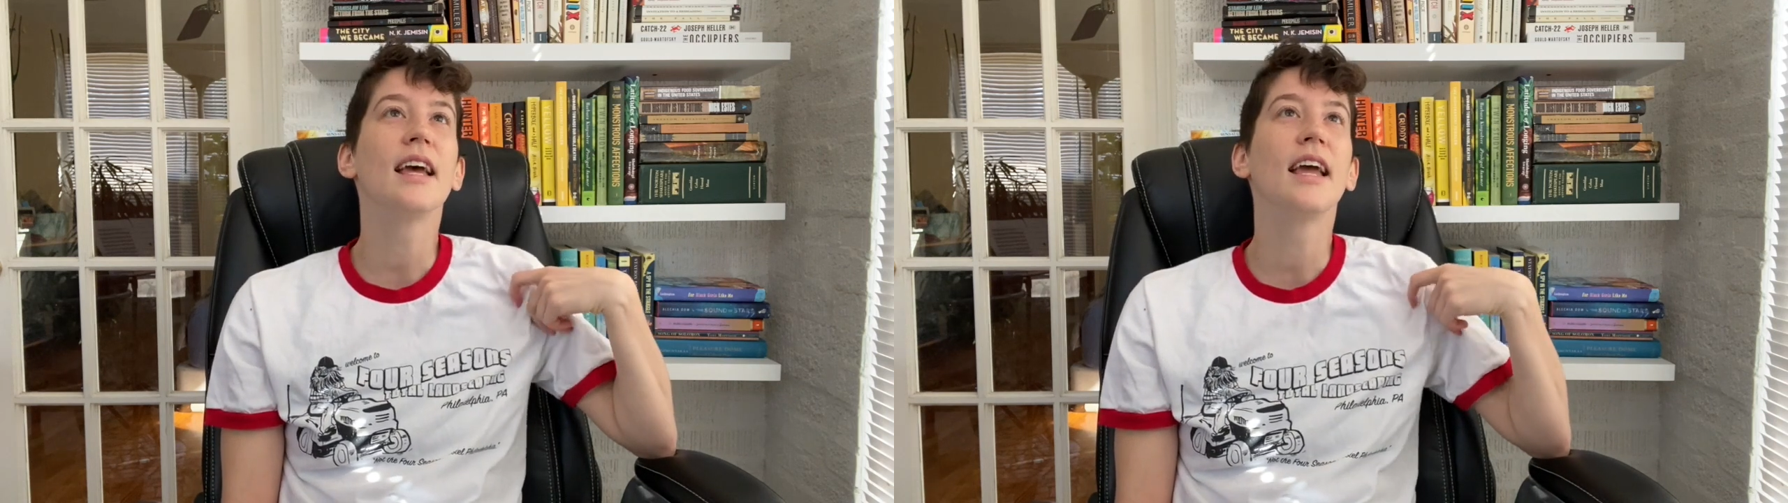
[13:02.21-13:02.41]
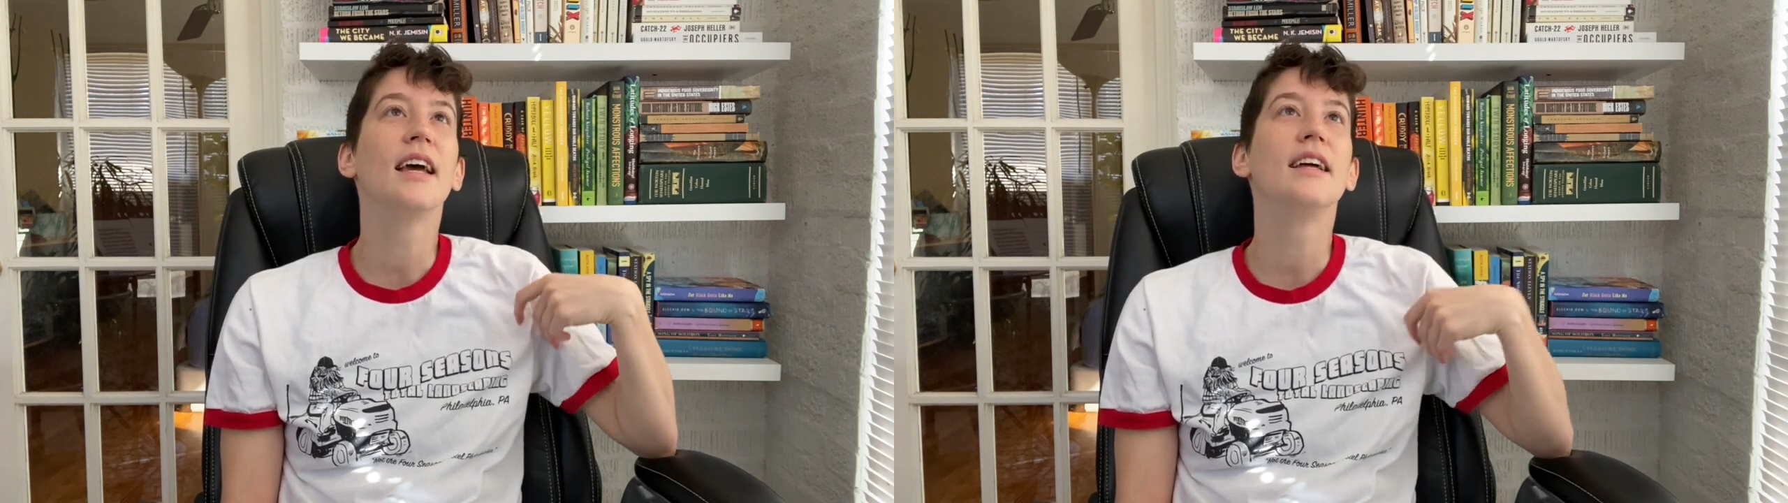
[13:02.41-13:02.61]

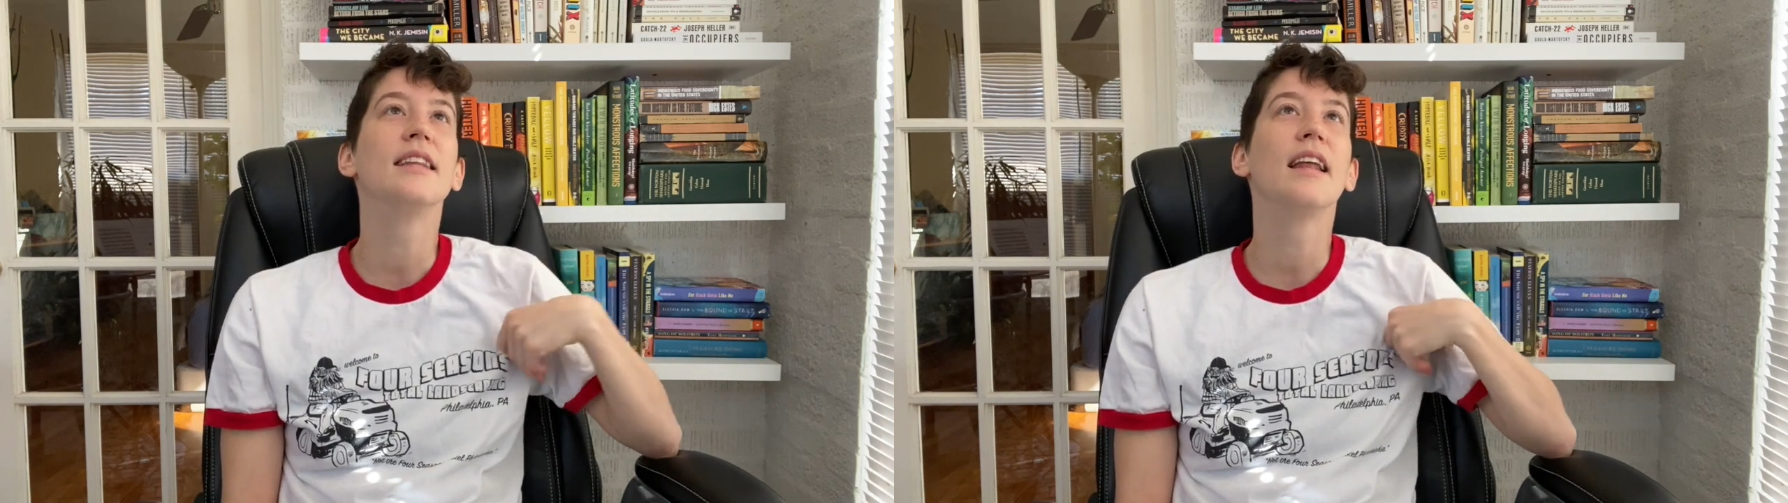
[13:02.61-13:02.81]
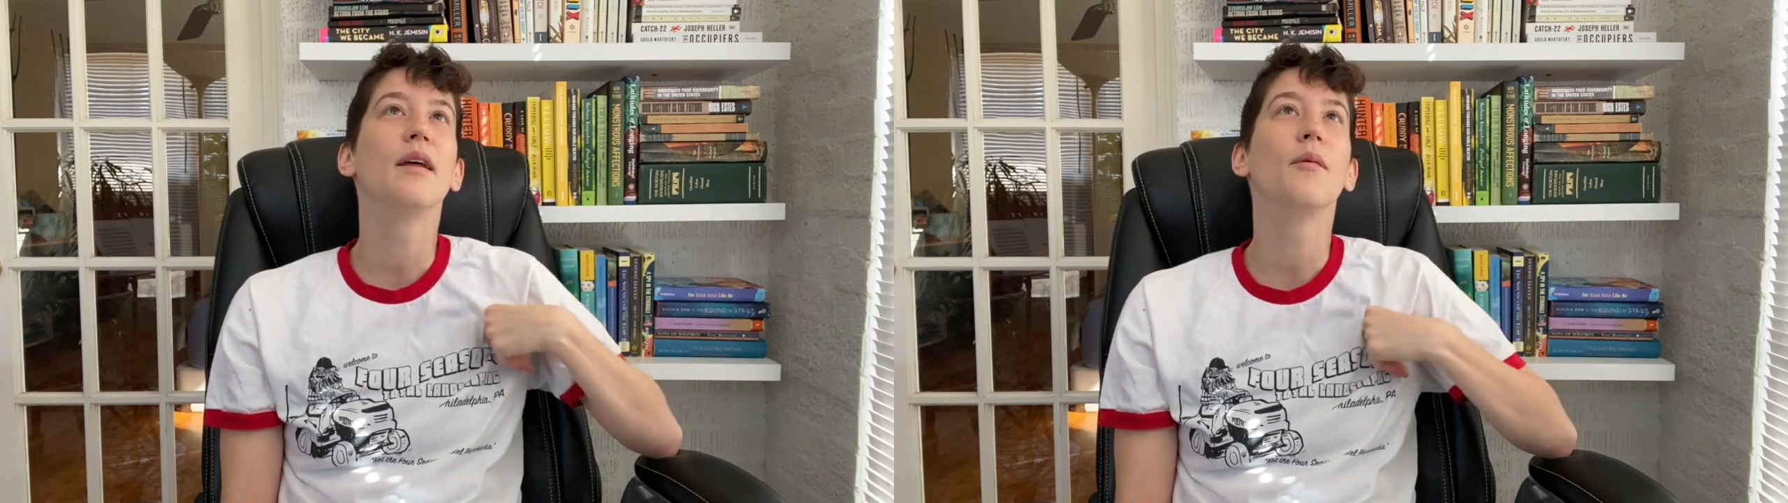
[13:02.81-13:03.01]

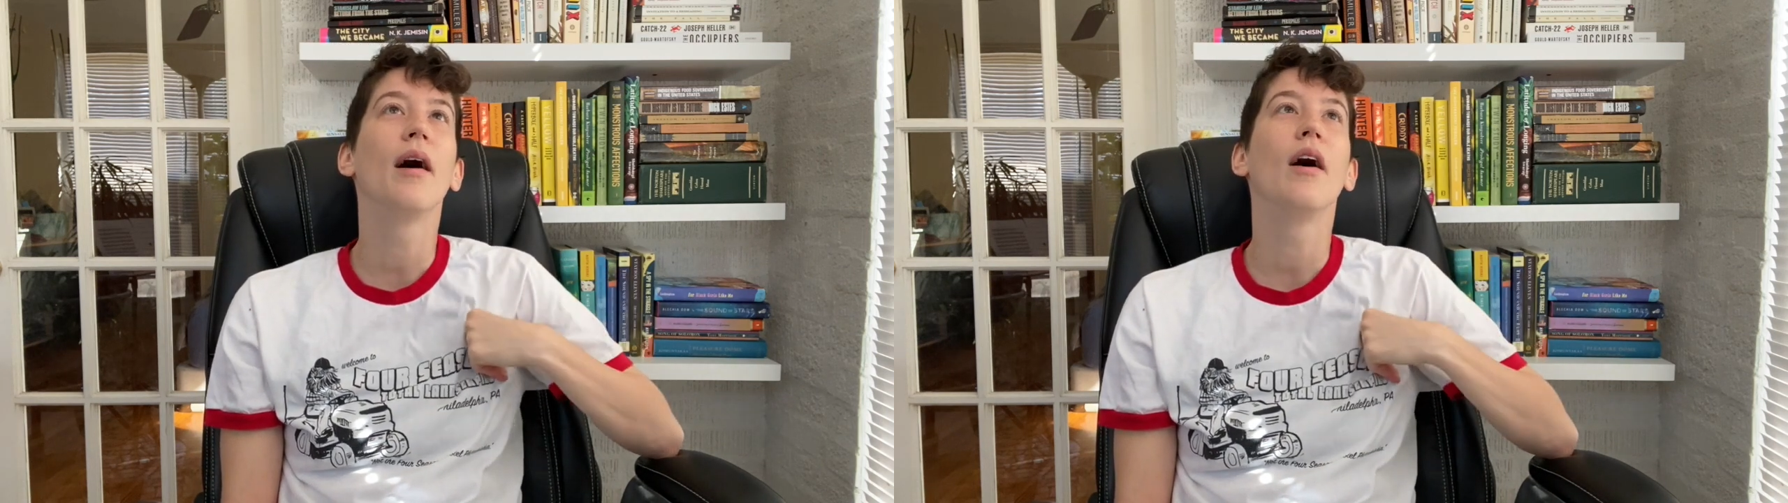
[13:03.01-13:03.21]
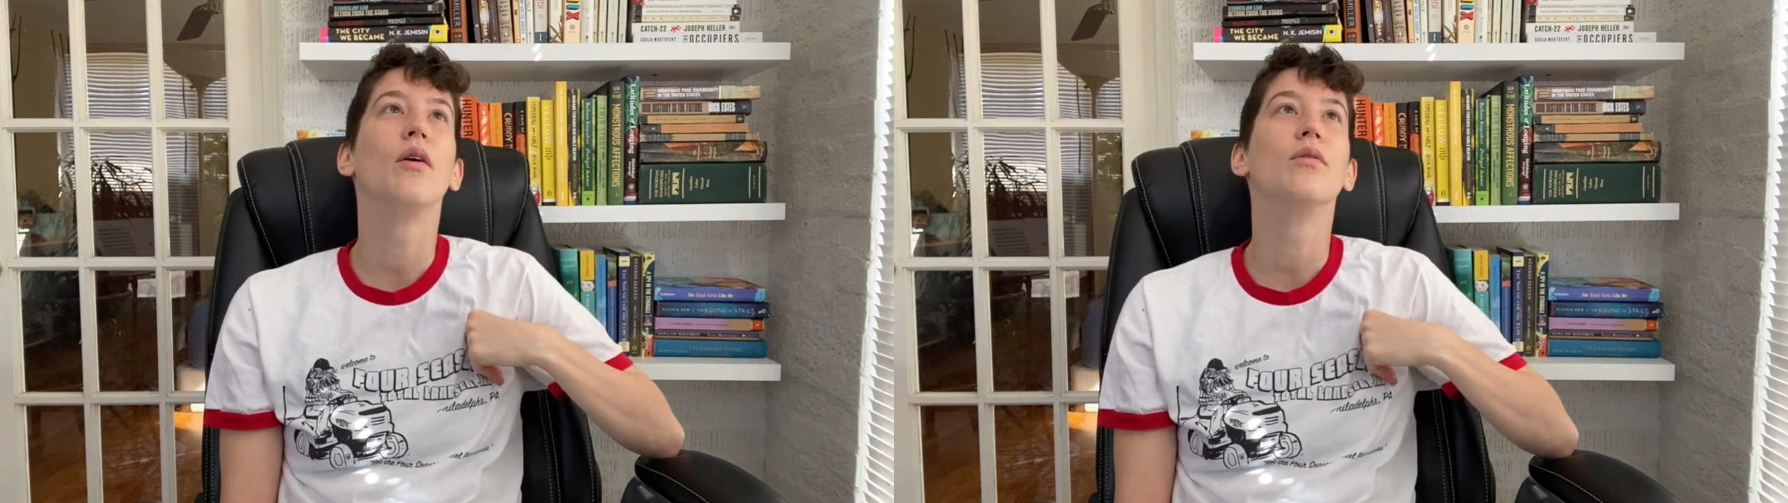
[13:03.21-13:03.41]
And then
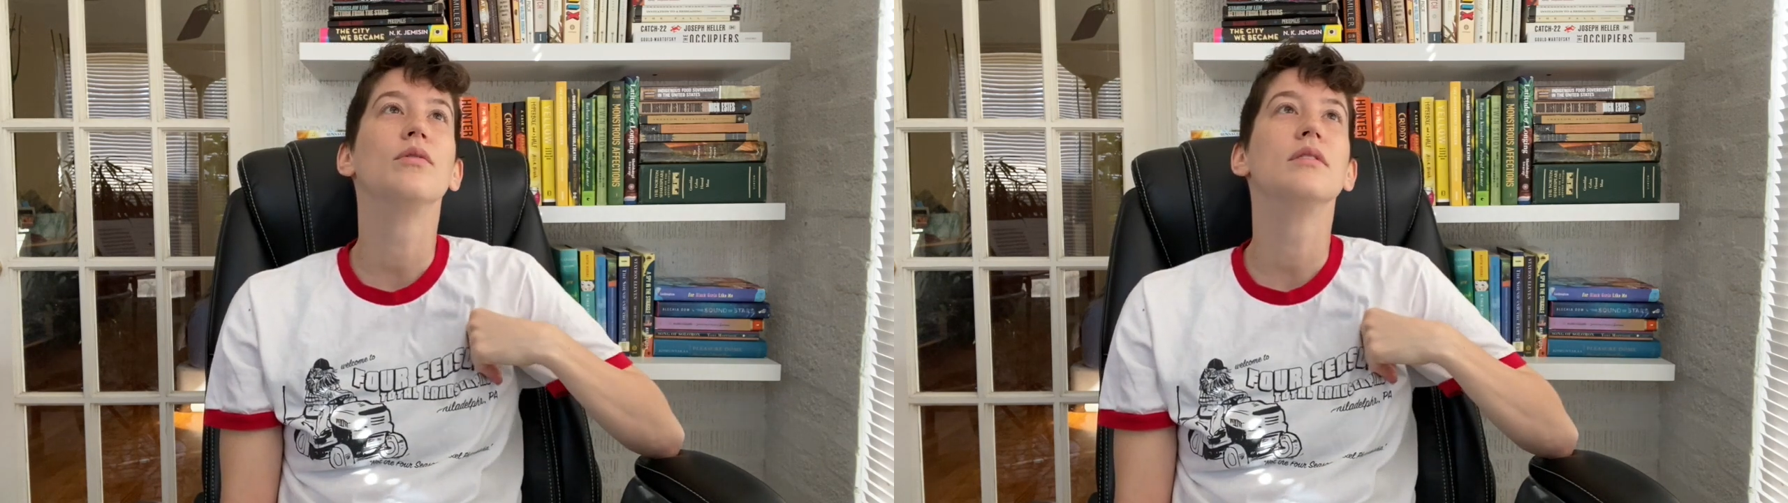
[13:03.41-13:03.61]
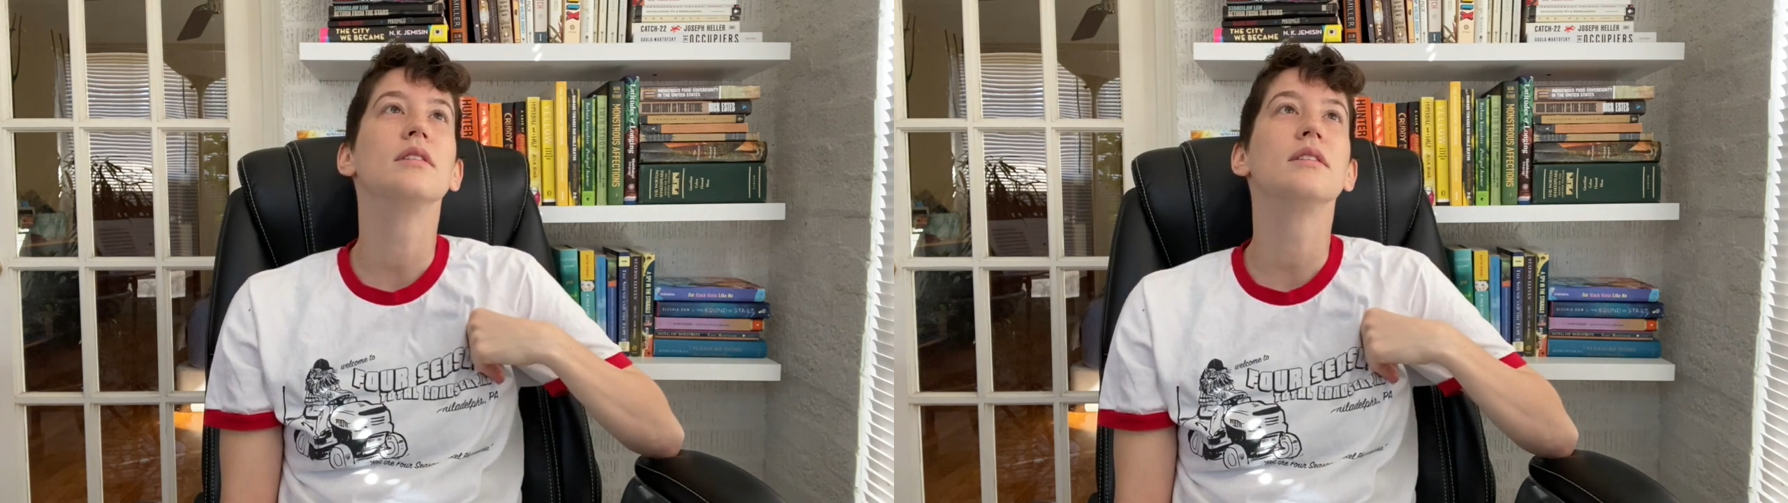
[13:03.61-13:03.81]
around